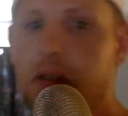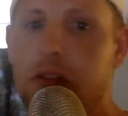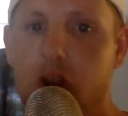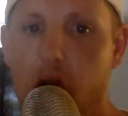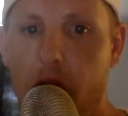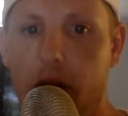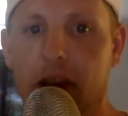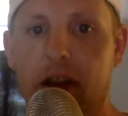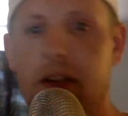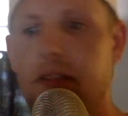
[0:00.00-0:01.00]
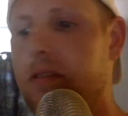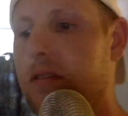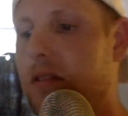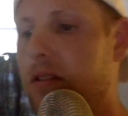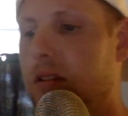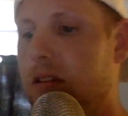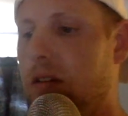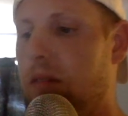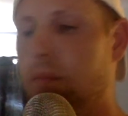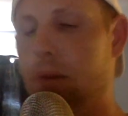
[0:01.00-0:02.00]
Sorry.
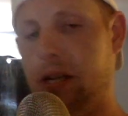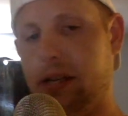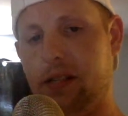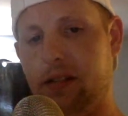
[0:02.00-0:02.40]
But,